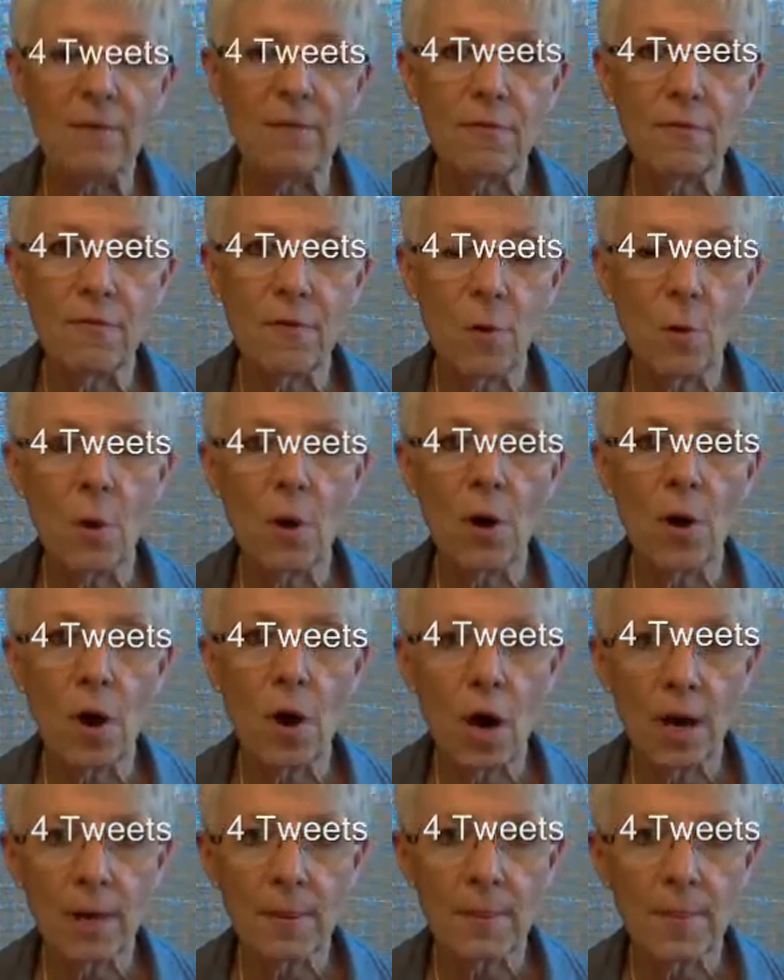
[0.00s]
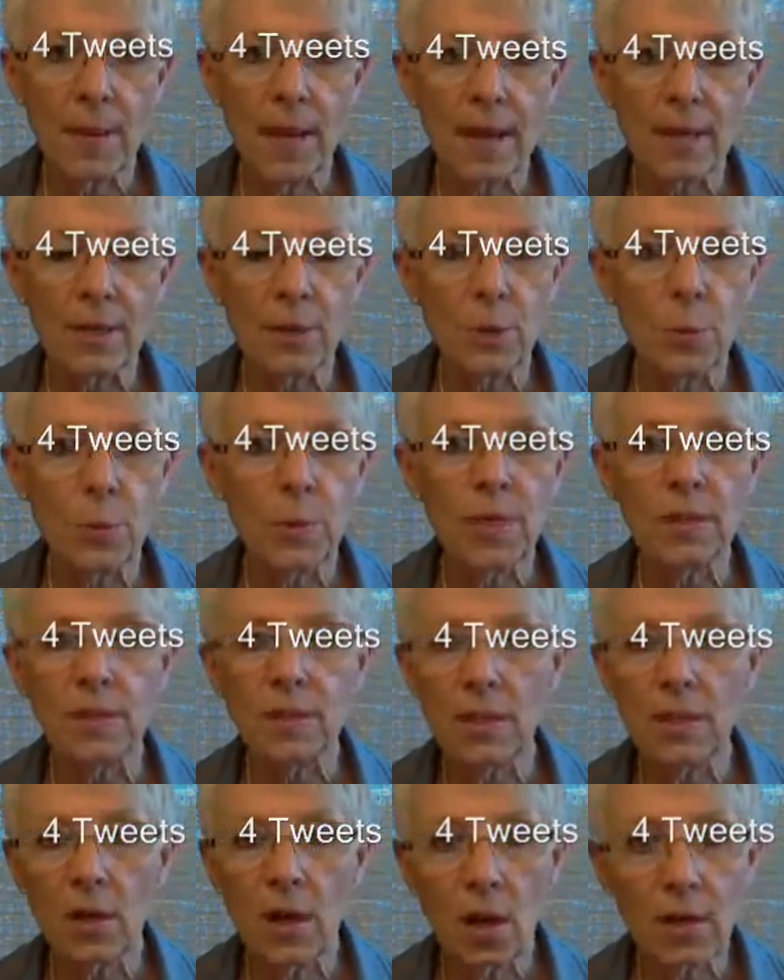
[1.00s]
and 4 automatic
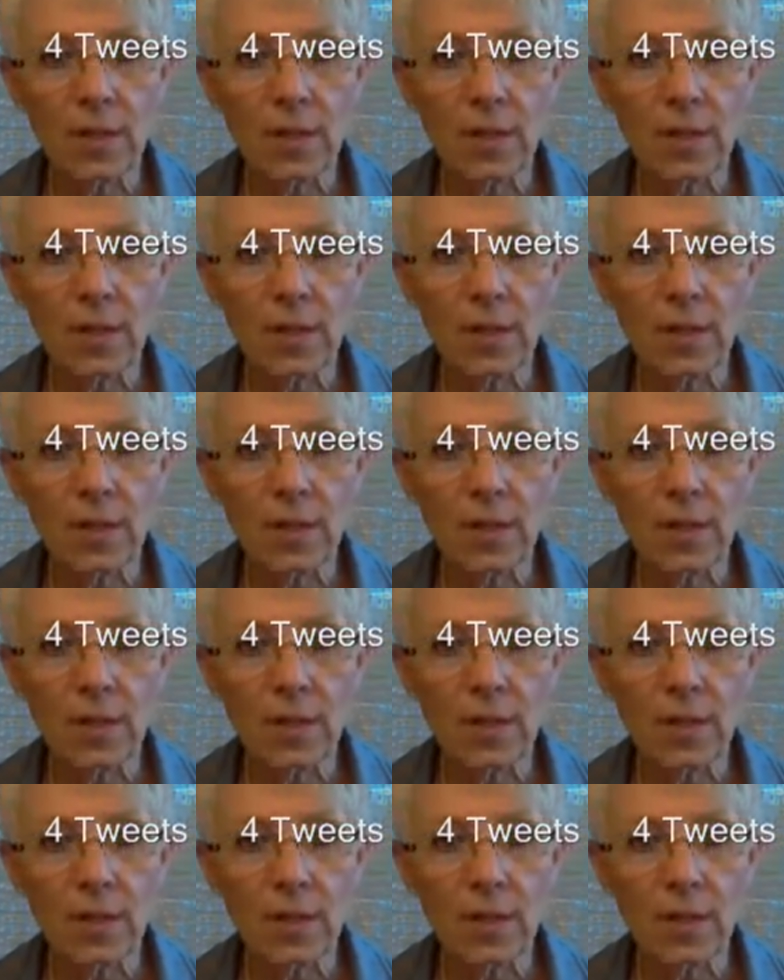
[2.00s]
tweets that